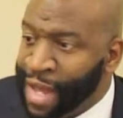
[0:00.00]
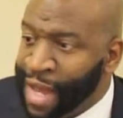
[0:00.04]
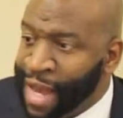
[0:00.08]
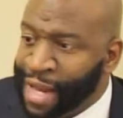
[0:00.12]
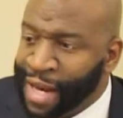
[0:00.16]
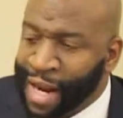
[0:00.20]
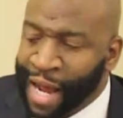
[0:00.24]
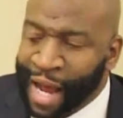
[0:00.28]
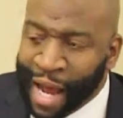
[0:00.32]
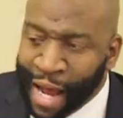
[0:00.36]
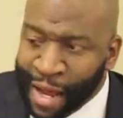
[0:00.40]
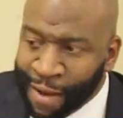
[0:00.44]

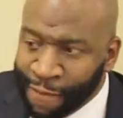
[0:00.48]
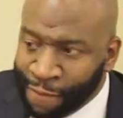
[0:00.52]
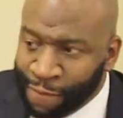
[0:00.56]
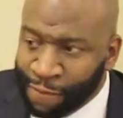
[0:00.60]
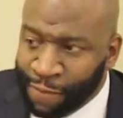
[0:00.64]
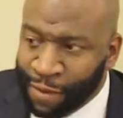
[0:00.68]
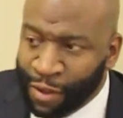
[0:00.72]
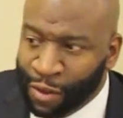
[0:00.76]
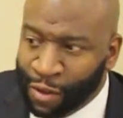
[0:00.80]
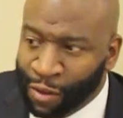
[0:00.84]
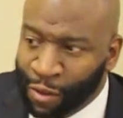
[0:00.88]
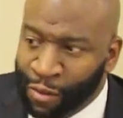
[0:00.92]
And I
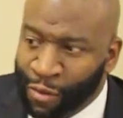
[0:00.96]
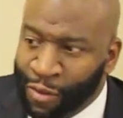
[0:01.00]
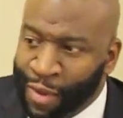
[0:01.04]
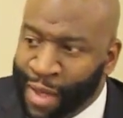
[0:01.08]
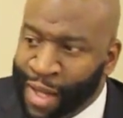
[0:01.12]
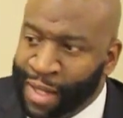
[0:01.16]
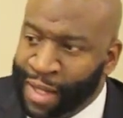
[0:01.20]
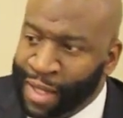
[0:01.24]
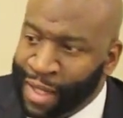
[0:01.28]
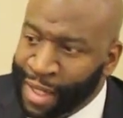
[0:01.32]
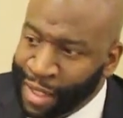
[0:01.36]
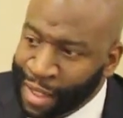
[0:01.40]
feel
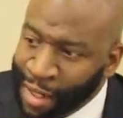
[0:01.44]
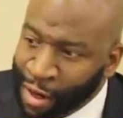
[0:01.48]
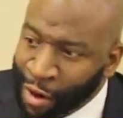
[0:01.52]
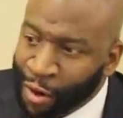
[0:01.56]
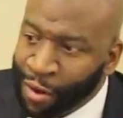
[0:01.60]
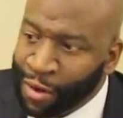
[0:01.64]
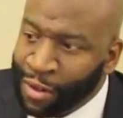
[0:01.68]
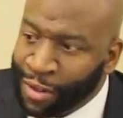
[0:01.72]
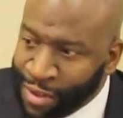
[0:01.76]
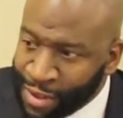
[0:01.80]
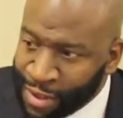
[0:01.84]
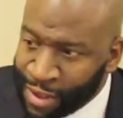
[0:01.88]
that in
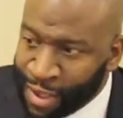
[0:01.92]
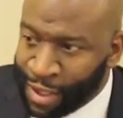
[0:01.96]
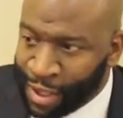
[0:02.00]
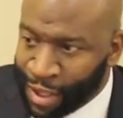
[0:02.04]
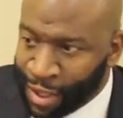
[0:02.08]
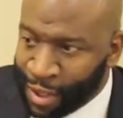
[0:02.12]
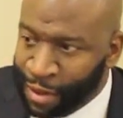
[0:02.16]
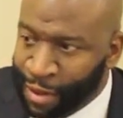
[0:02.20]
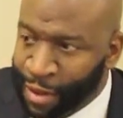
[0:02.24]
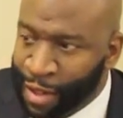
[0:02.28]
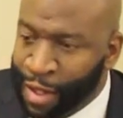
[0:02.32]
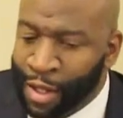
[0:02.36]
our
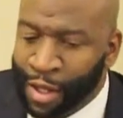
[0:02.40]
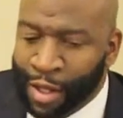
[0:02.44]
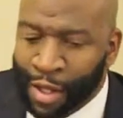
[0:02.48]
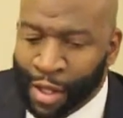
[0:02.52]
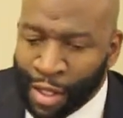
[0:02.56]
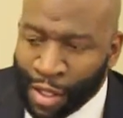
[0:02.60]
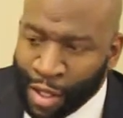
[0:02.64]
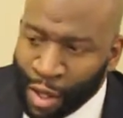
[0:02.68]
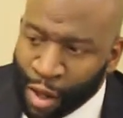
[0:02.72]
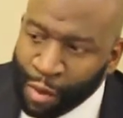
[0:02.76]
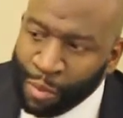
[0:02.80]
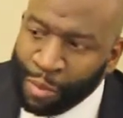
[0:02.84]
city,
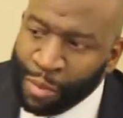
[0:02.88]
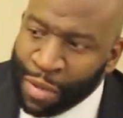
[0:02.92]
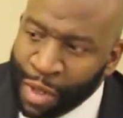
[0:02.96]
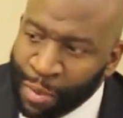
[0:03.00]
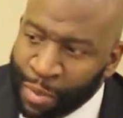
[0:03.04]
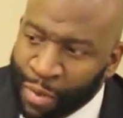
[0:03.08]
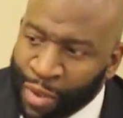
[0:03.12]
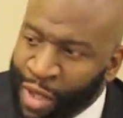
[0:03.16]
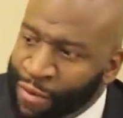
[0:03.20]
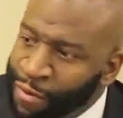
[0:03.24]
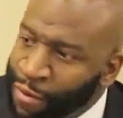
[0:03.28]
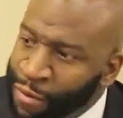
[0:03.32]
young
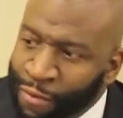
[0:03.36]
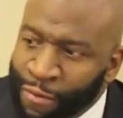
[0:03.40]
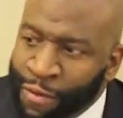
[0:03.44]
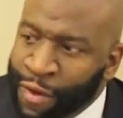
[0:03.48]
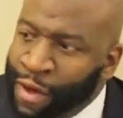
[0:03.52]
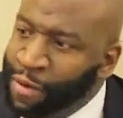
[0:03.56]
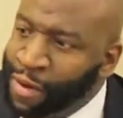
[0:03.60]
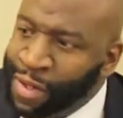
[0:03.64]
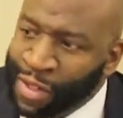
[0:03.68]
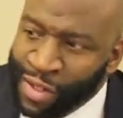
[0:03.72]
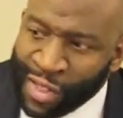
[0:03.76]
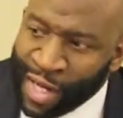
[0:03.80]
people have a
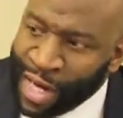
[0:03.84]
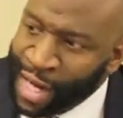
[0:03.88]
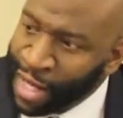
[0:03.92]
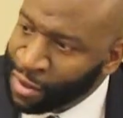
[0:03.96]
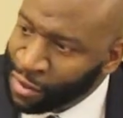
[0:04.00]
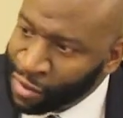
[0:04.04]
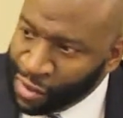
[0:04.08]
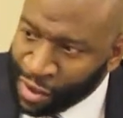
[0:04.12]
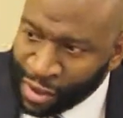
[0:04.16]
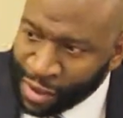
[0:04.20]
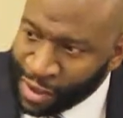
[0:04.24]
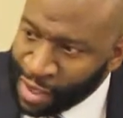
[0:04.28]
very
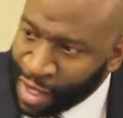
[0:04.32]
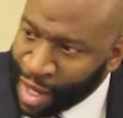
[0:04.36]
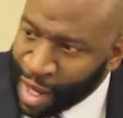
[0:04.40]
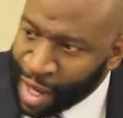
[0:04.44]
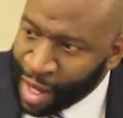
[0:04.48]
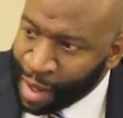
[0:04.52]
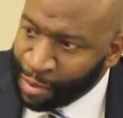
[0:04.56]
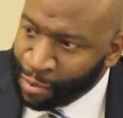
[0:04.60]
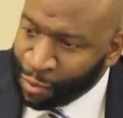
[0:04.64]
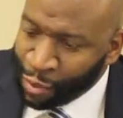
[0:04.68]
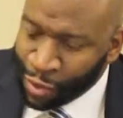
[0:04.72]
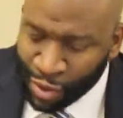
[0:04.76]
challenging
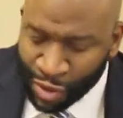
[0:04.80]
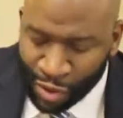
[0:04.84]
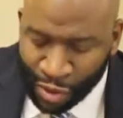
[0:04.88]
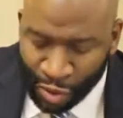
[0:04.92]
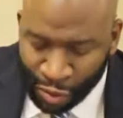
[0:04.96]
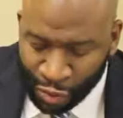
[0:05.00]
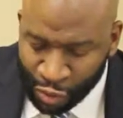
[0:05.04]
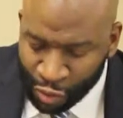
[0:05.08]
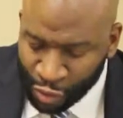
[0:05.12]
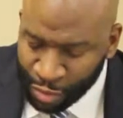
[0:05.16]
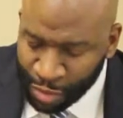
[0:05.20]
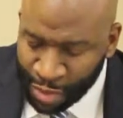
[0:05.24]
time with
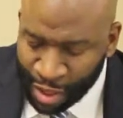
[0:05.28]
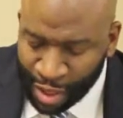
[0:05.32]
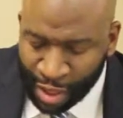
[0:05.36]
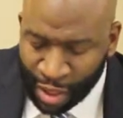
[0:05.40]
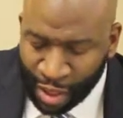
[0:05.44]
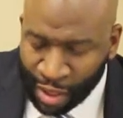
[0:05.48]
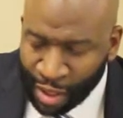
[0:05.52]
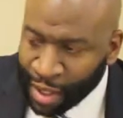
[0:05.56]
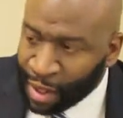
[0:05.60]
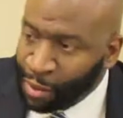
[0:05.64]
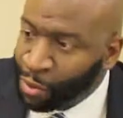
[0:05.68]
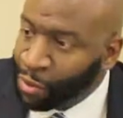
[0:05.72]
social
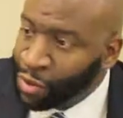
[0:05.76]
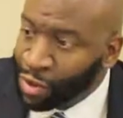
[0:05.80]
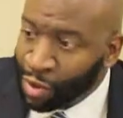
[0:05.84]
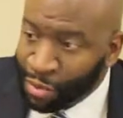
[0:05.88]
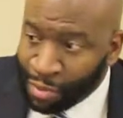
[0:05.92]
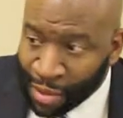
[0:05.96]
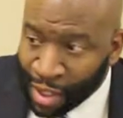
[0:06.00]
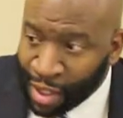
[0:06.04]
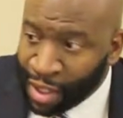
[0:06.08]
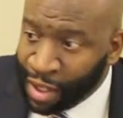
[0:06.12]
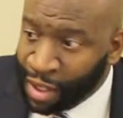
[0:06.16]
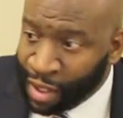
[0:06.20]
media and with the
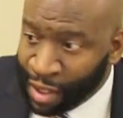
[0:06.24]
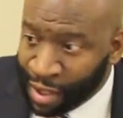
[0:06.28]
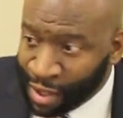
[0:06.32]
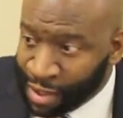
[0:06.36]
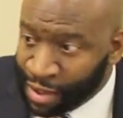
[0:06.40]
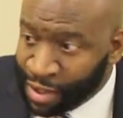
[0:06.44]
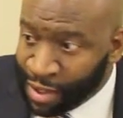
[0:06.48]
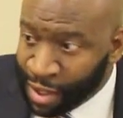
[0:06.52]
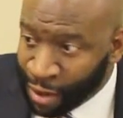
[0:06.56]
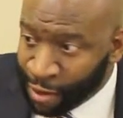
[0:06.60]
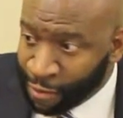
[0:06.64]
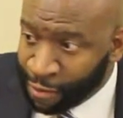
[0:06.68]
media
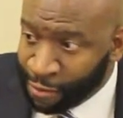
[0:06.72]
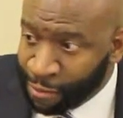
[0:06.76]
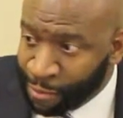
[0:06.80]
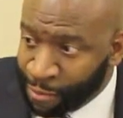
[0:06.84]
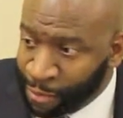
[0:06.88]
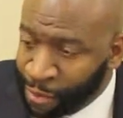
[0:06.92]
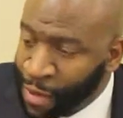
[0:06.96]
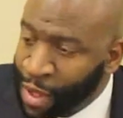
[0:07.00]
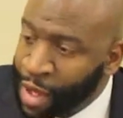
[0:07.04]
itself.